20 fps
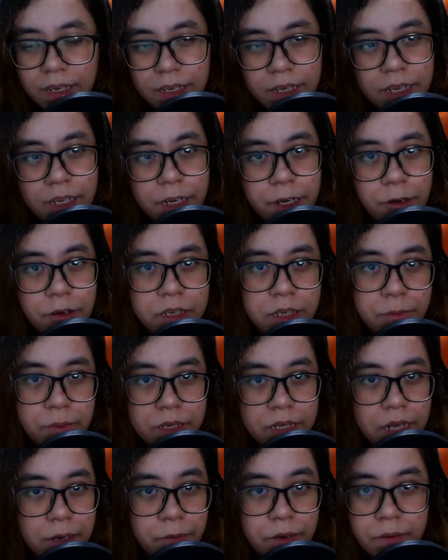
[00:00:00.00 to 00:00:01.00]
Hideyoshi was
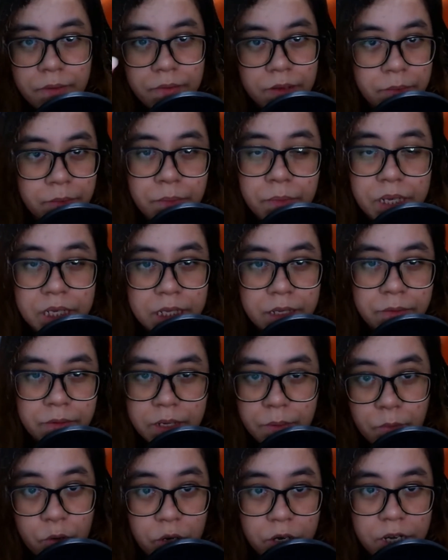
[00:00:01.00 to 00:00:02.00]
like with the
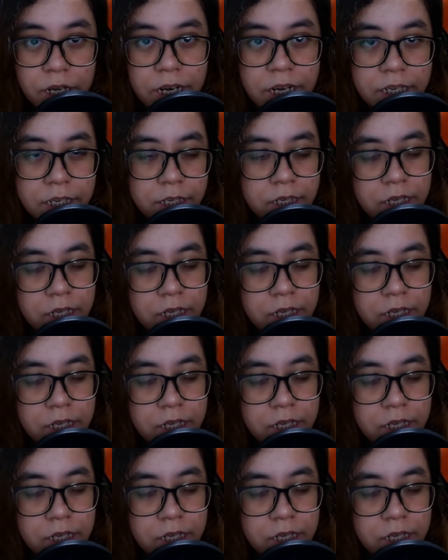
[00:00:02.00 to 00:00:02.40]
Mori clan, and he's